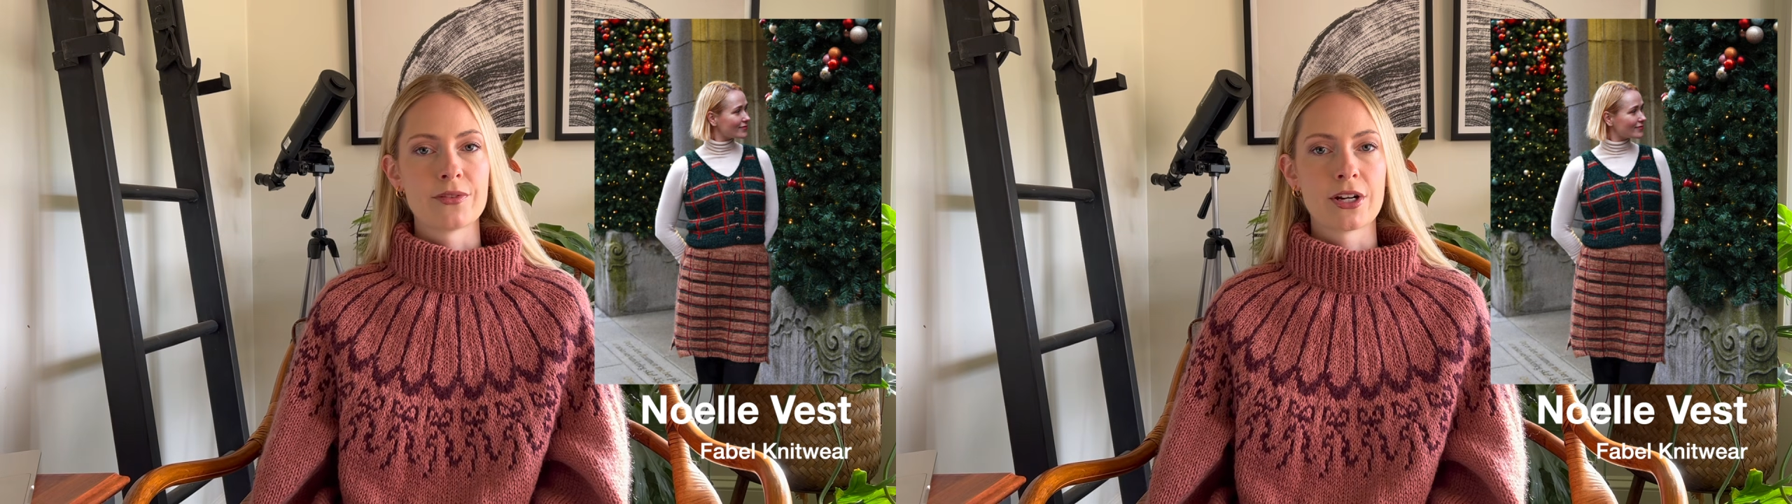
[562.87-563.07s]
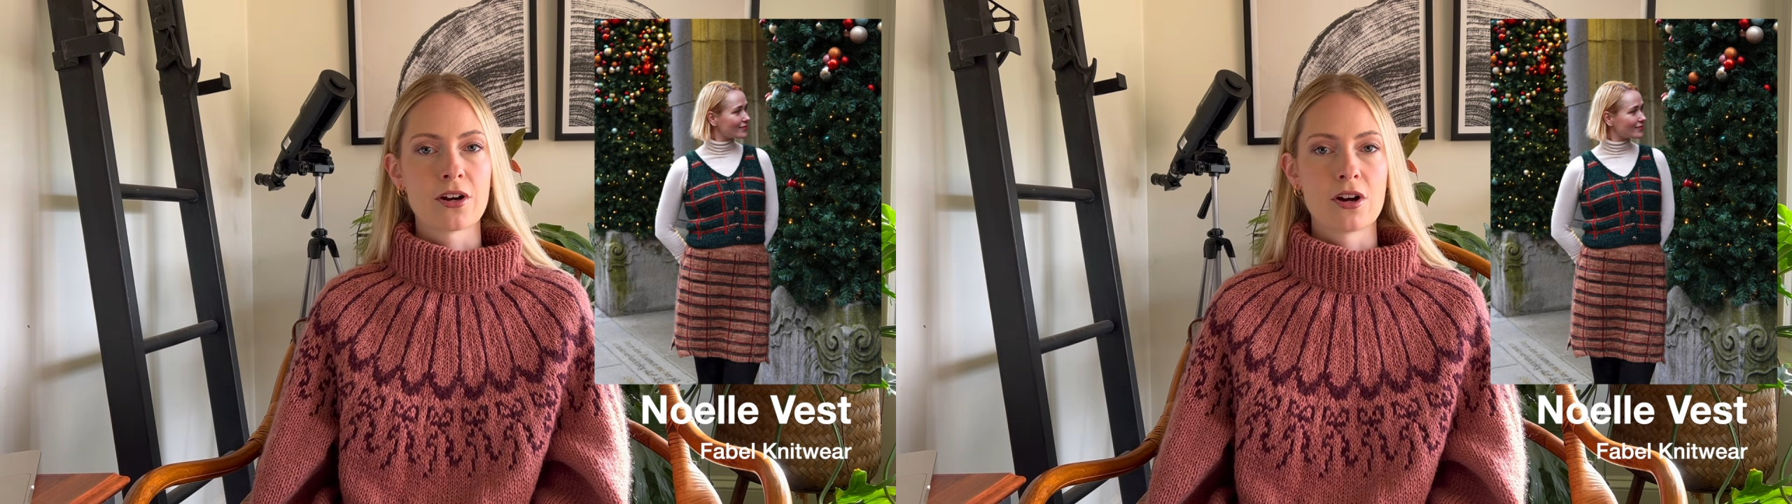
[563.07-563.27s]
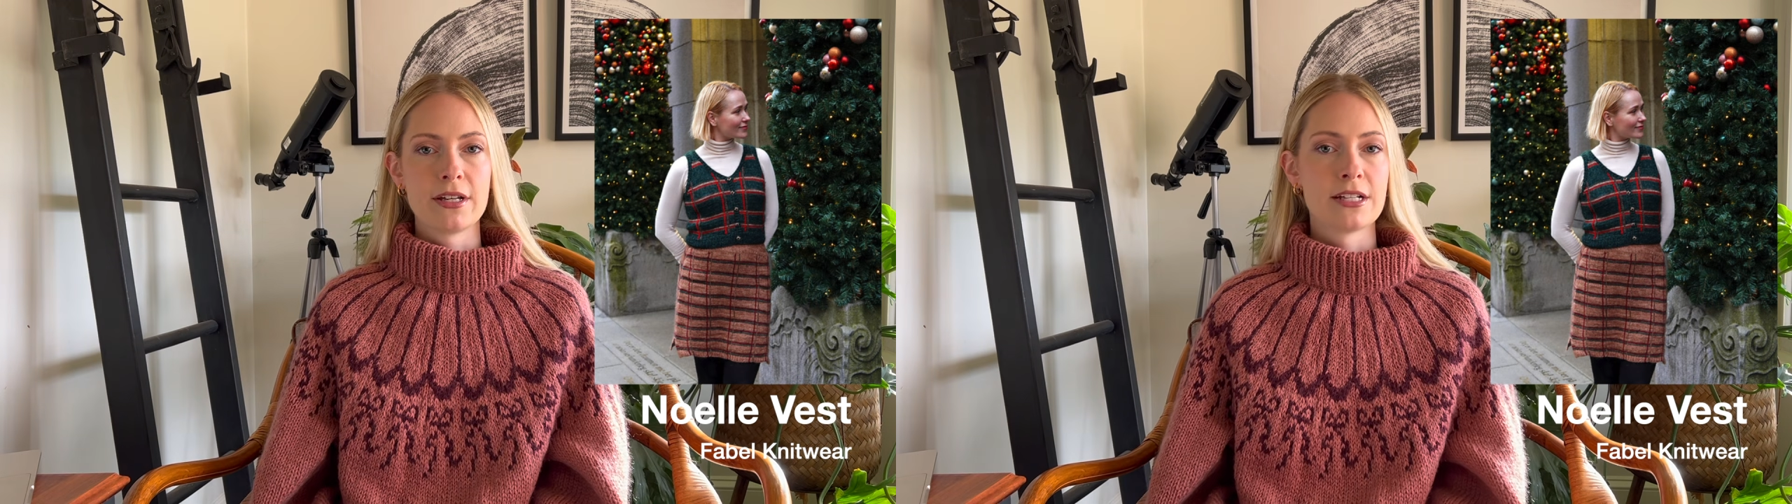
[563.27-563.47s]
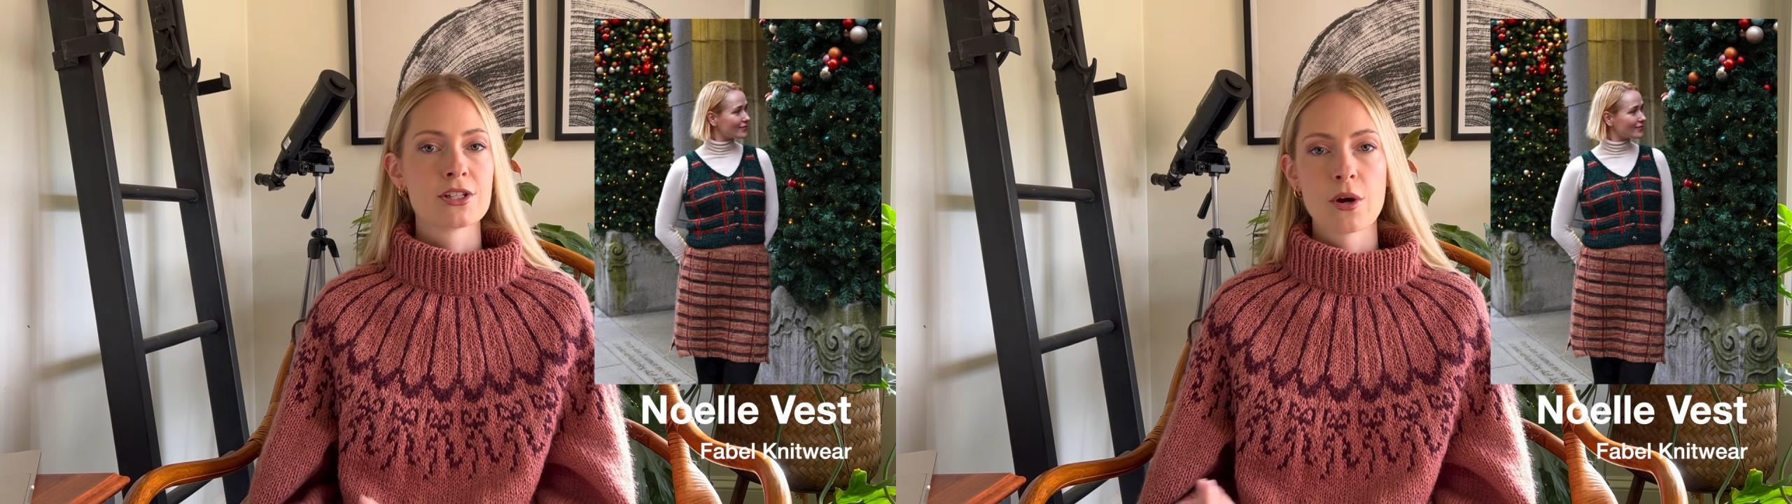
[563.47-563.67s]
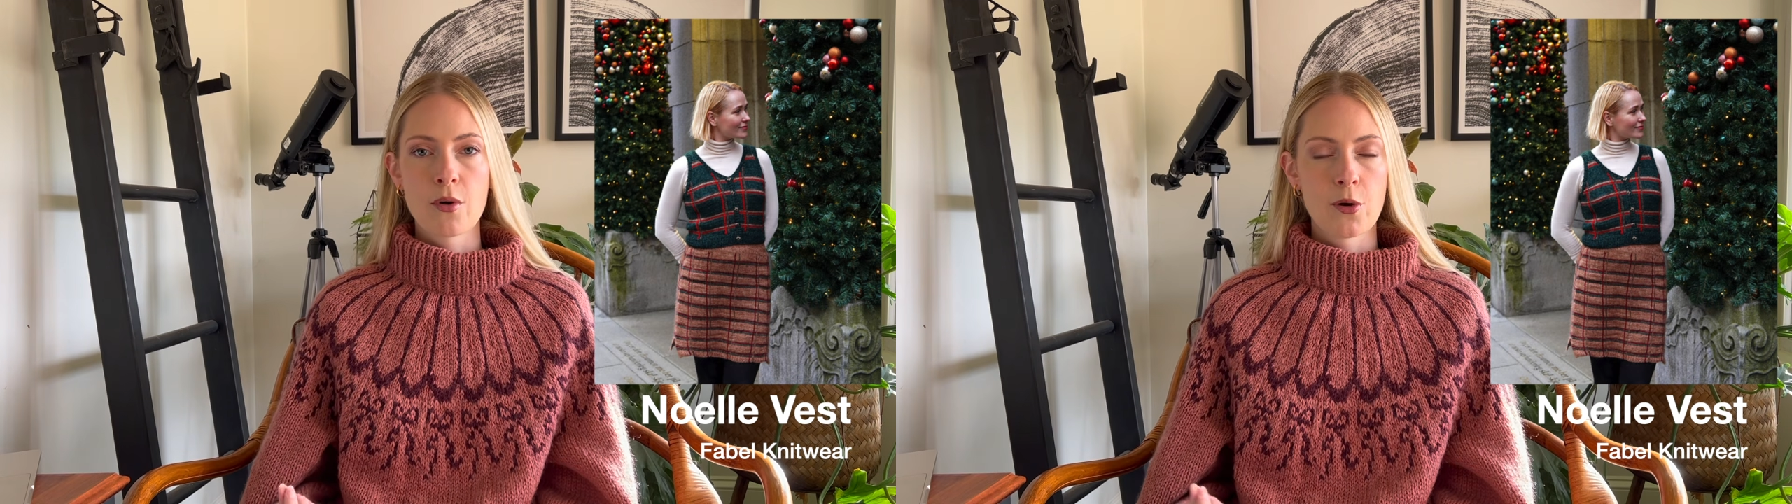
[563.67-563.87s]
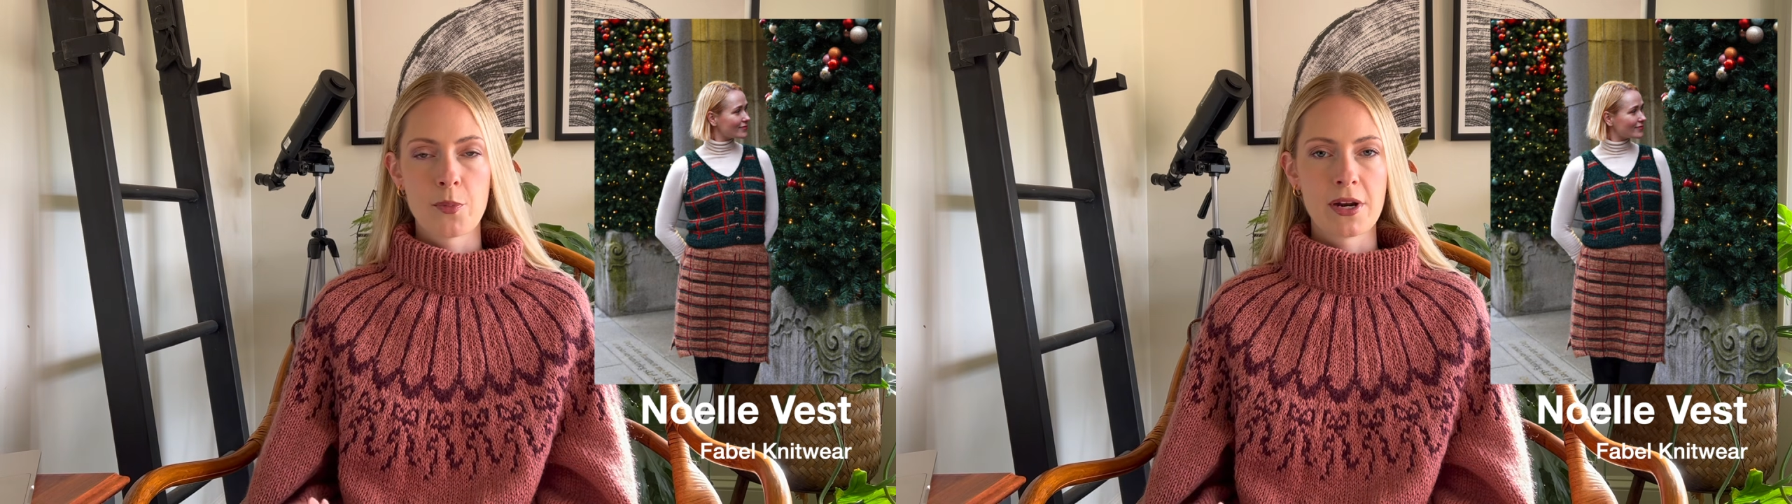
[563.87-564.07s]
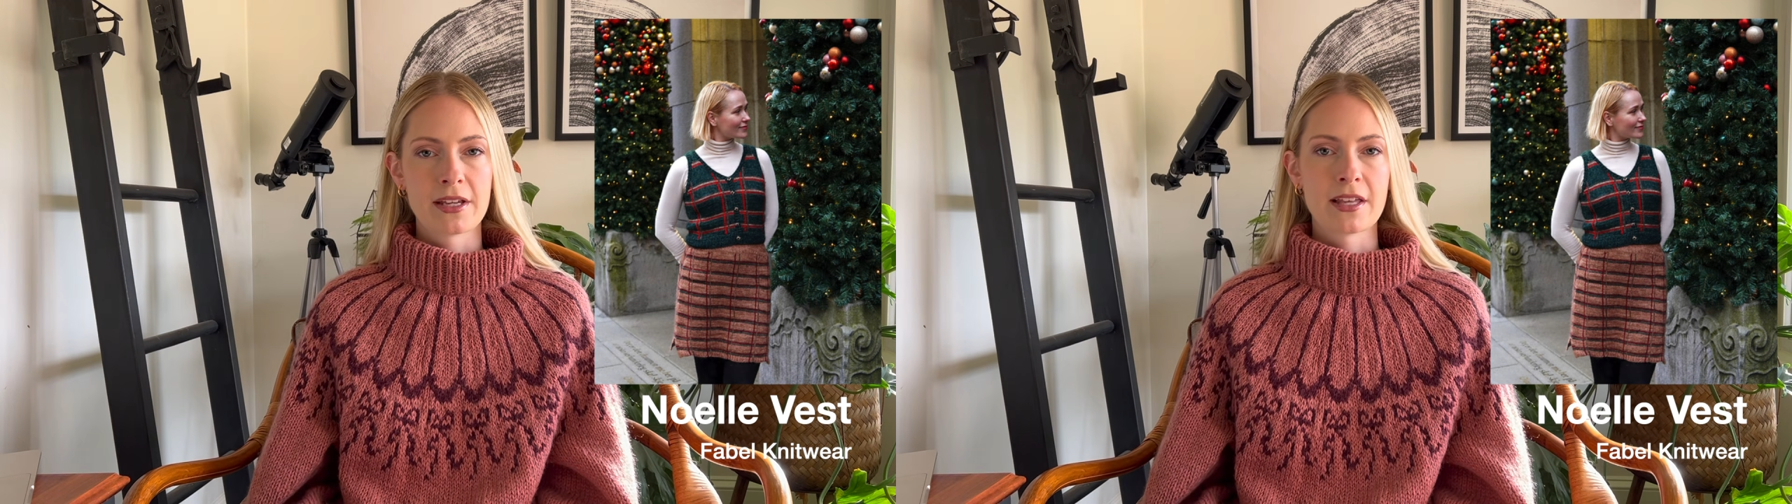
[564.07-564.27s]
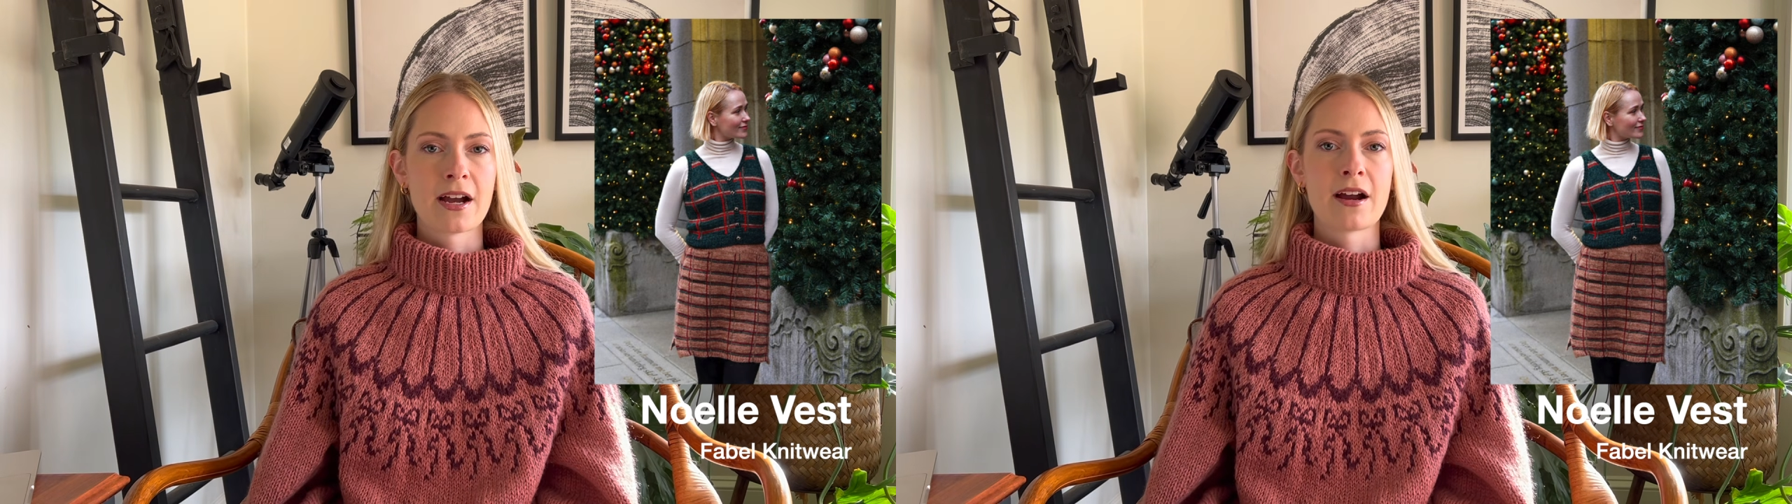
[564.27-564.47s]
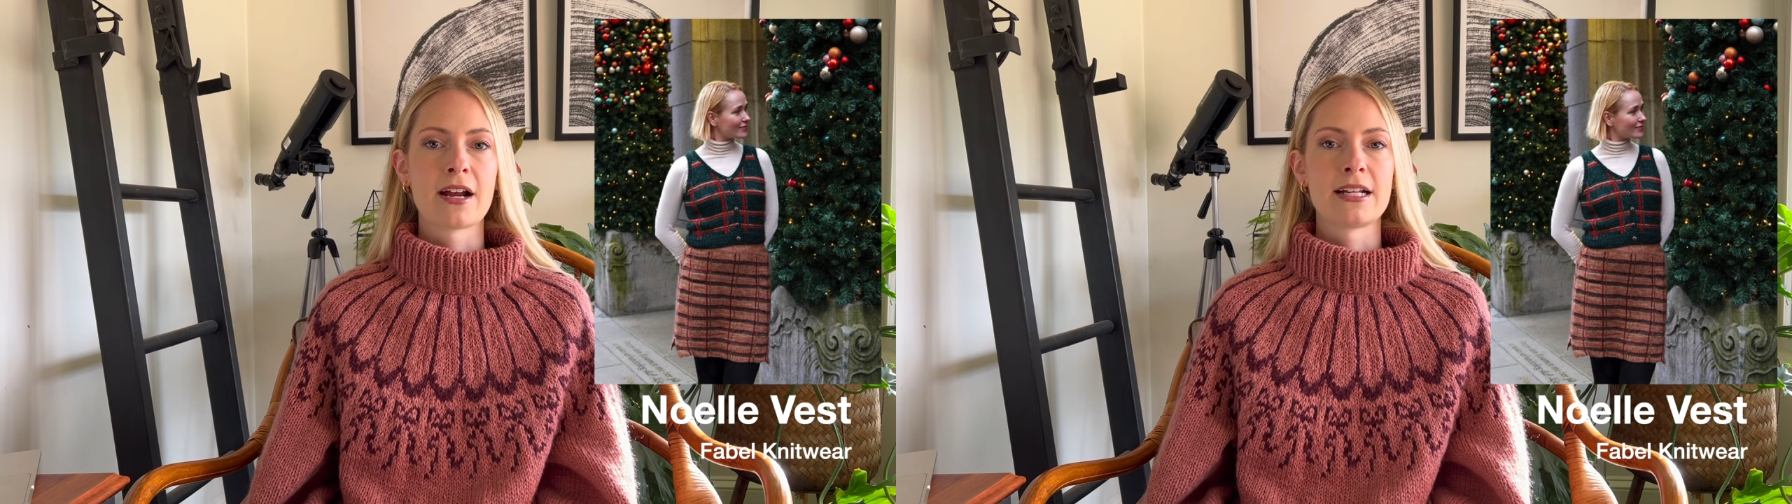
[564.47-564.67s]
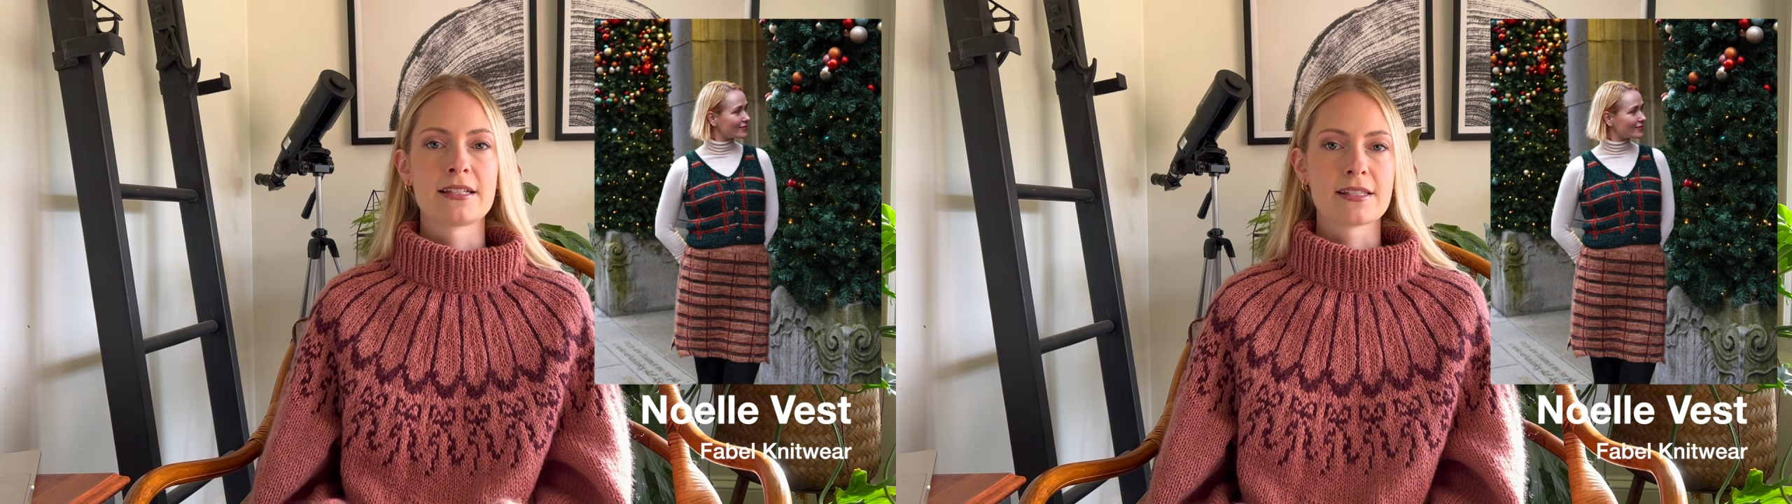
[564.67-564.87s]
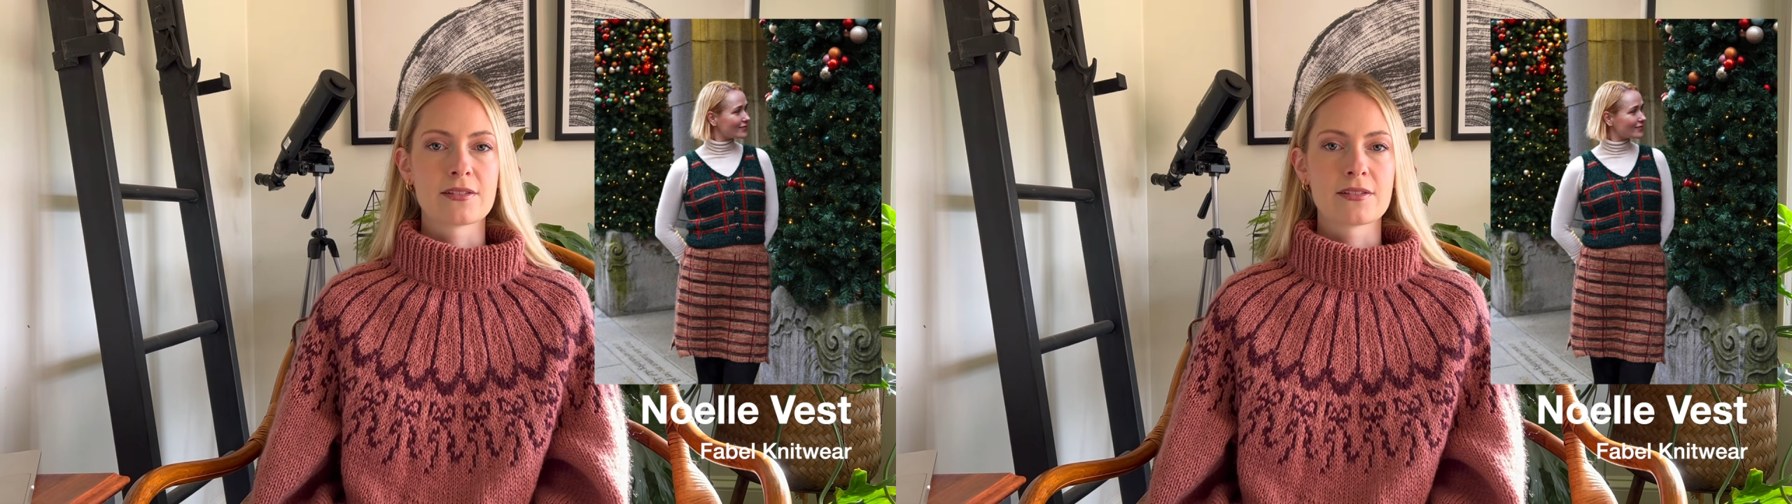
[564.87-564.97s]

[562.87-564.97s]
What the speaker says: There is no opening there. It's